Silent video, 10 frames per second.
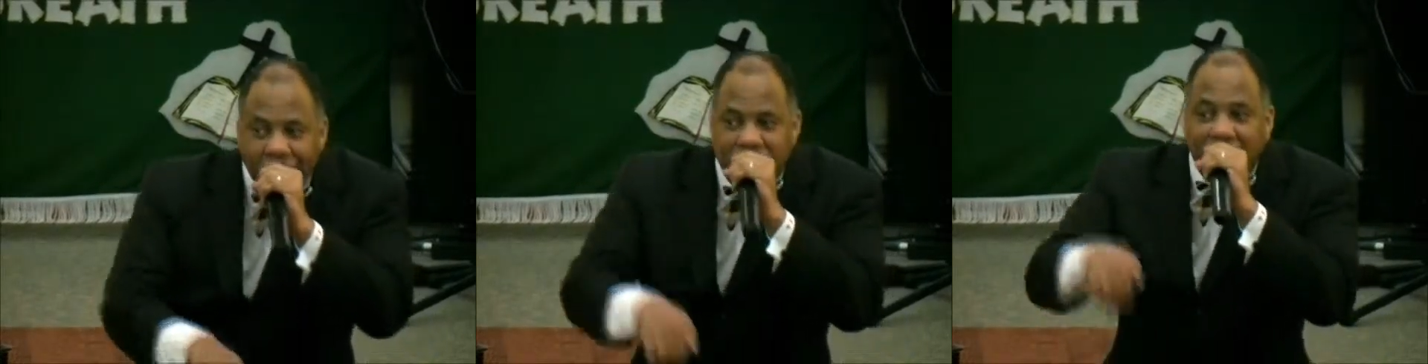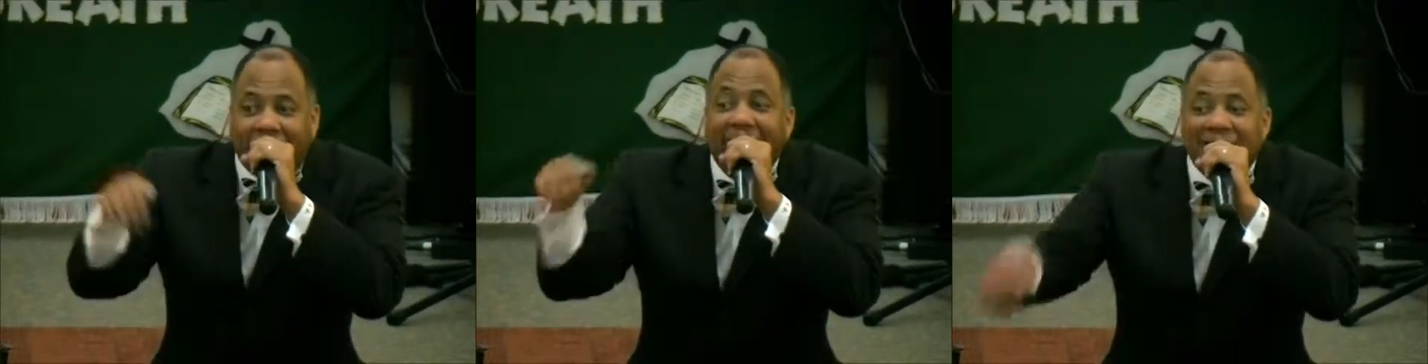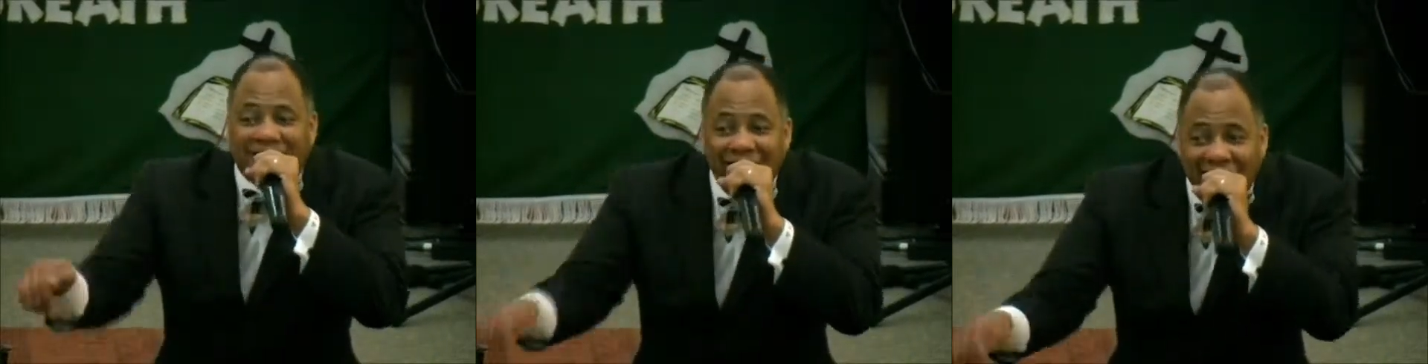to get
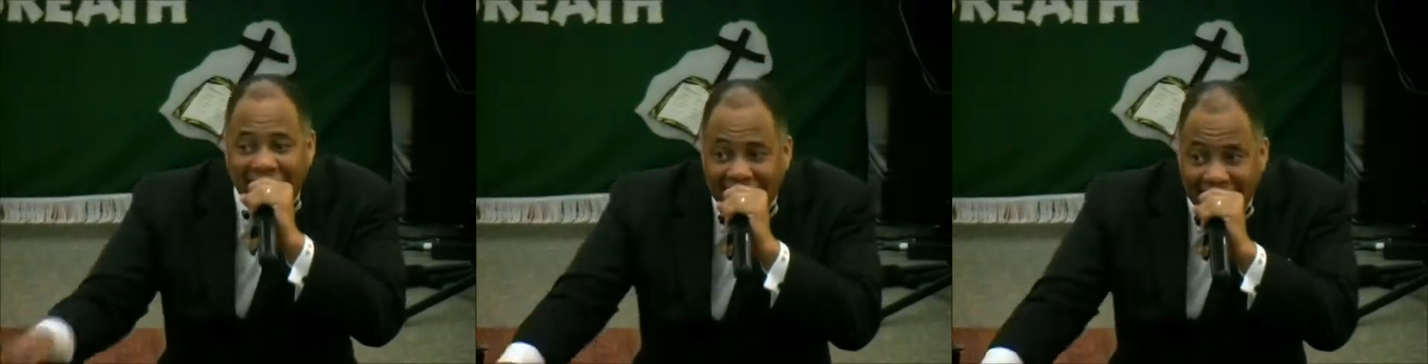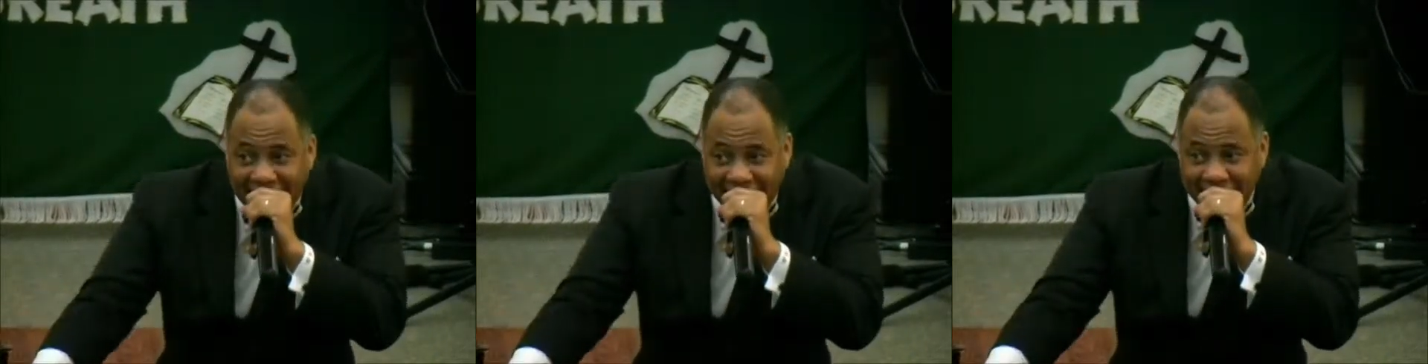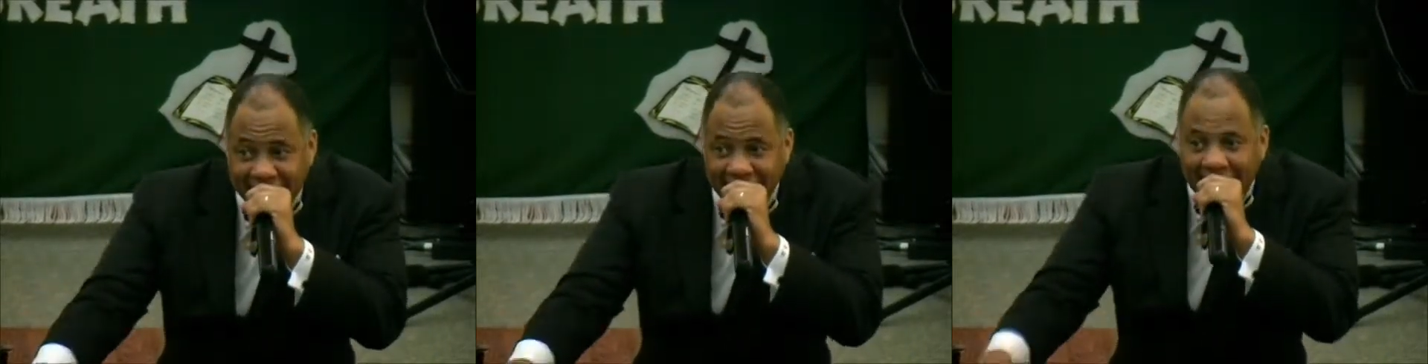to the
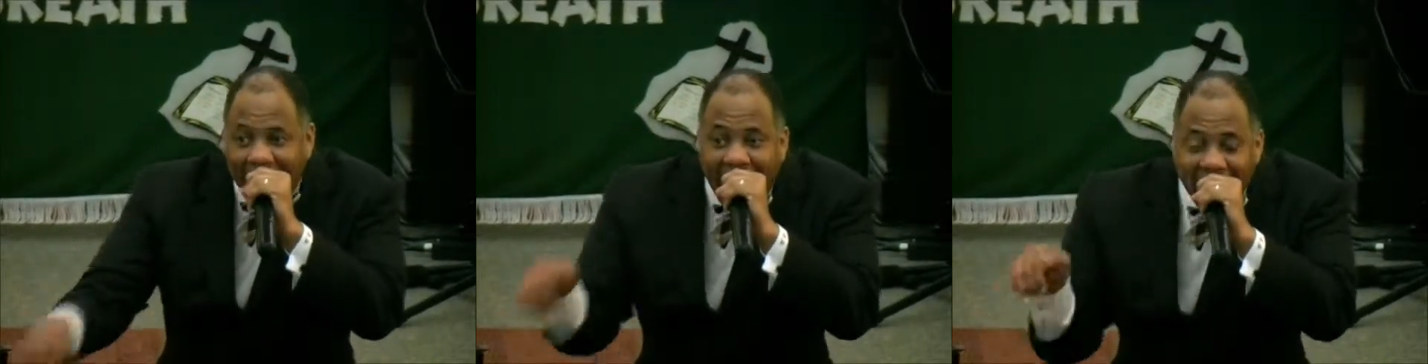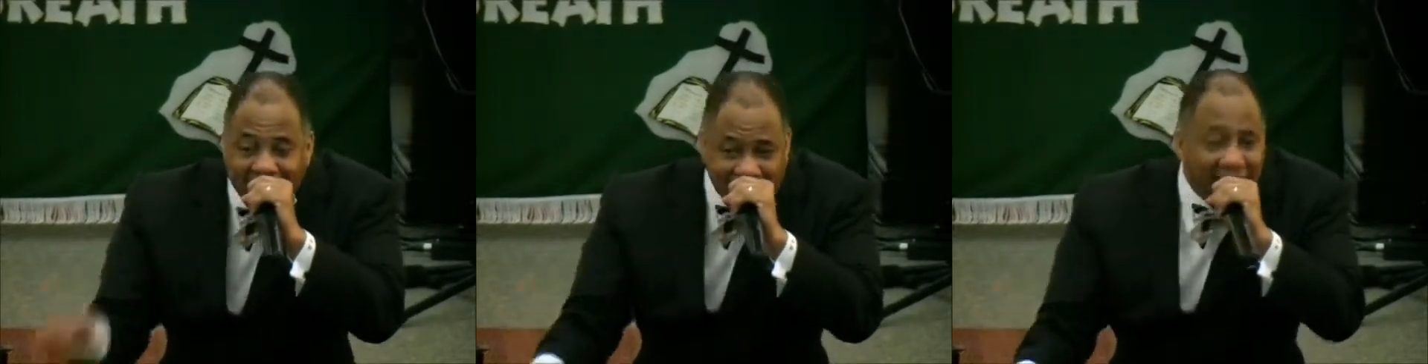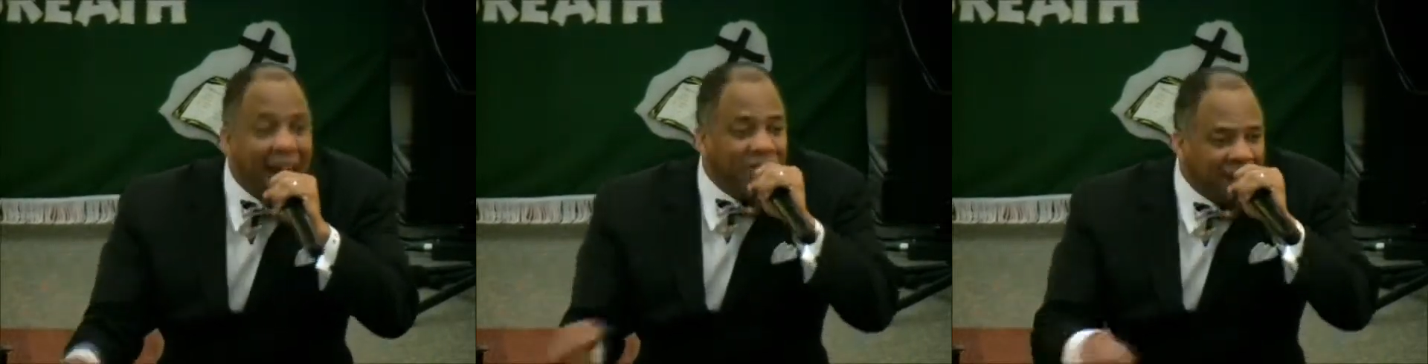end and
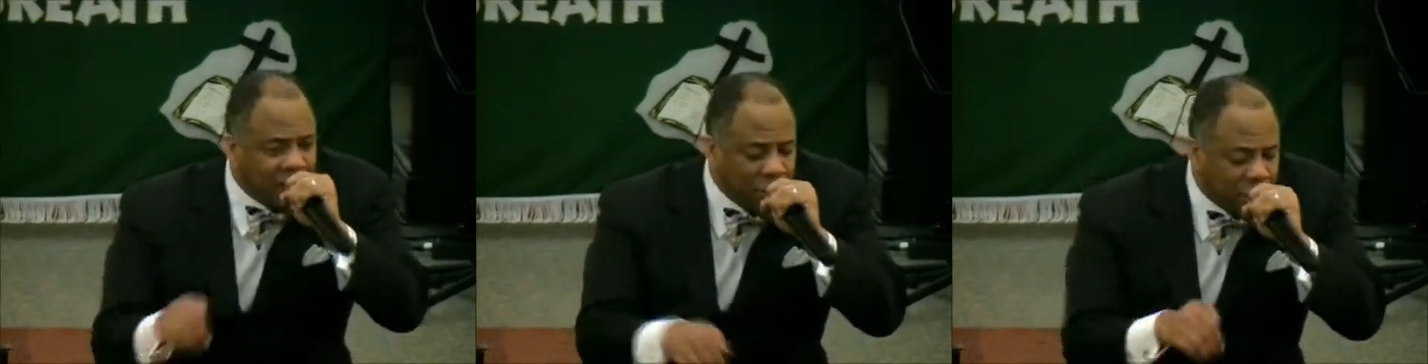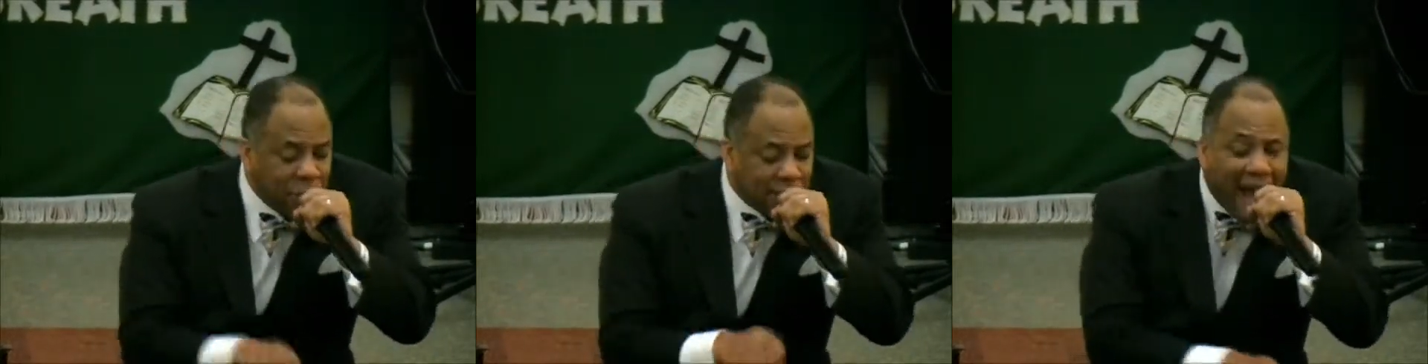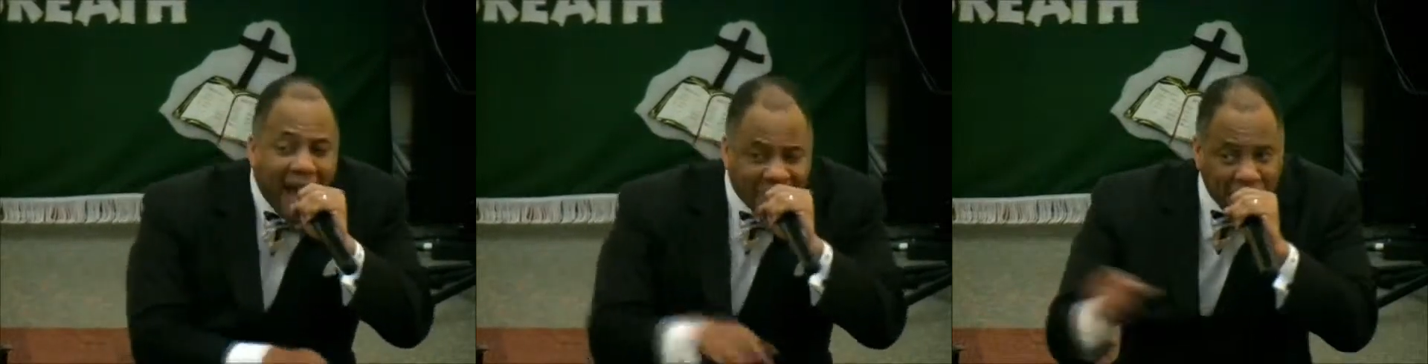decide that you're too
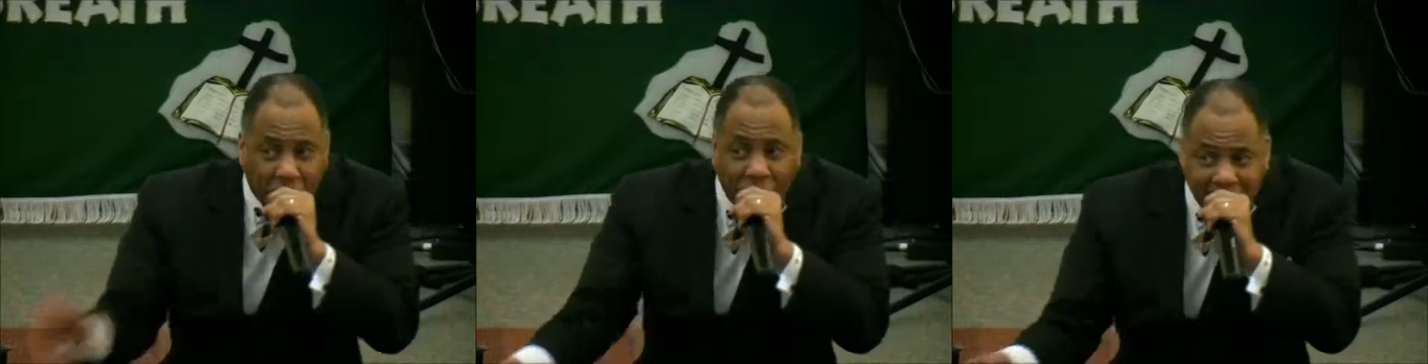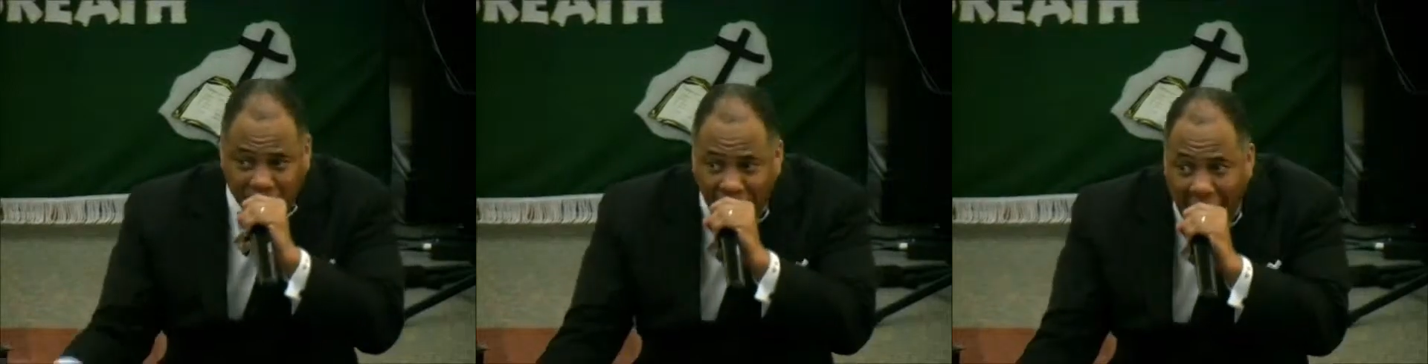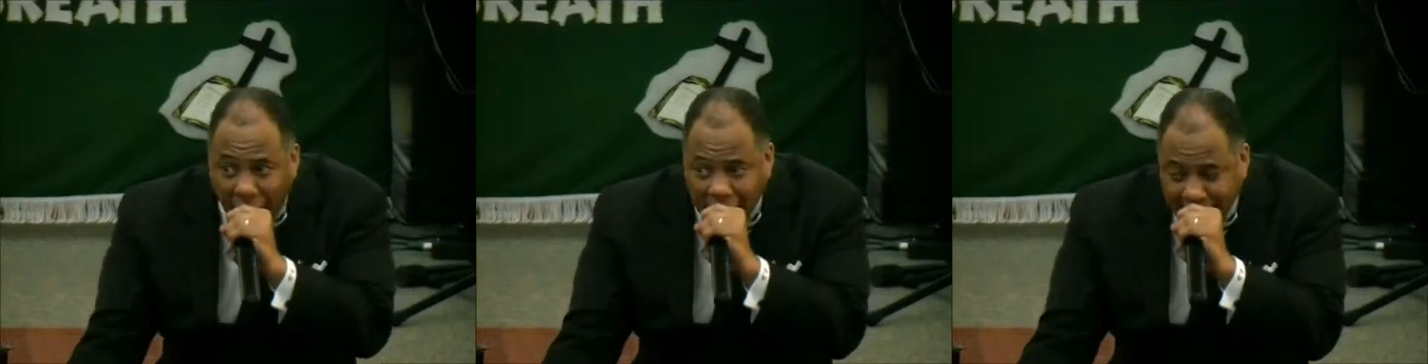tired to press
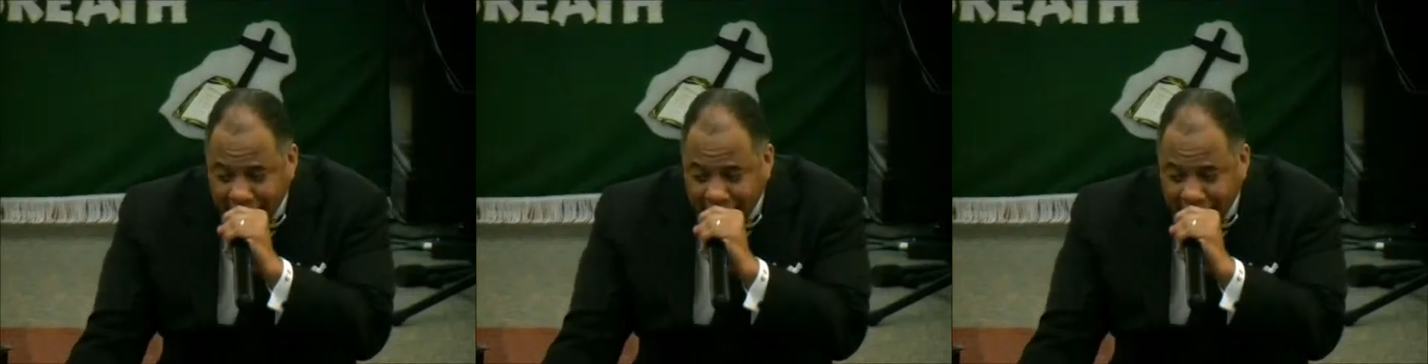forward.